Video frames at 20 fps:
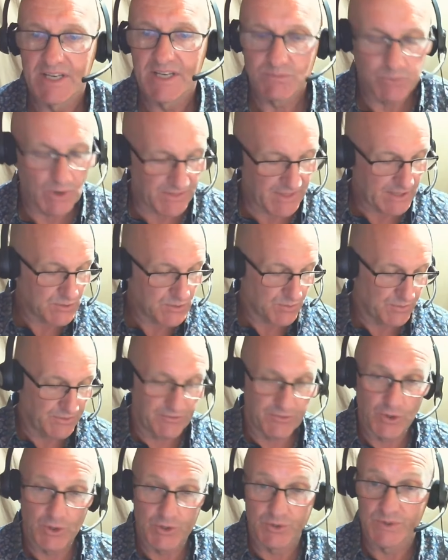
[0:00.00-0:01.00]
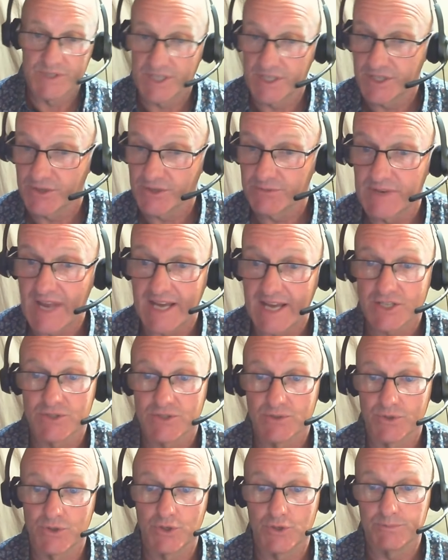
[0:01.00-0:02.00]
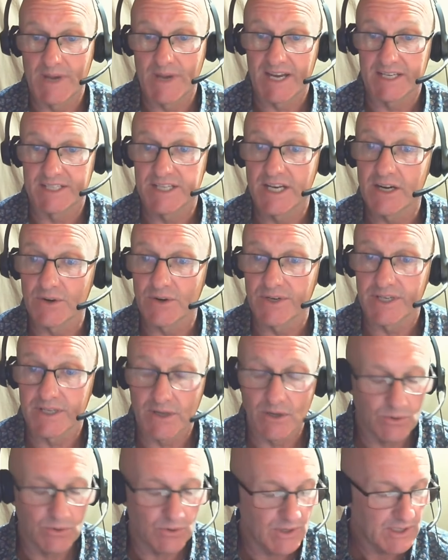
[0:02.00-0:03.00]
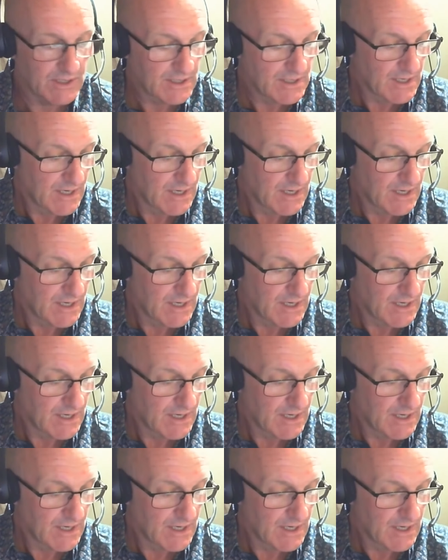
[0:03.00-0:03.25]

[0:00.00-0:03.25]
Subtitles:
What that's referred to as international humanitarian law.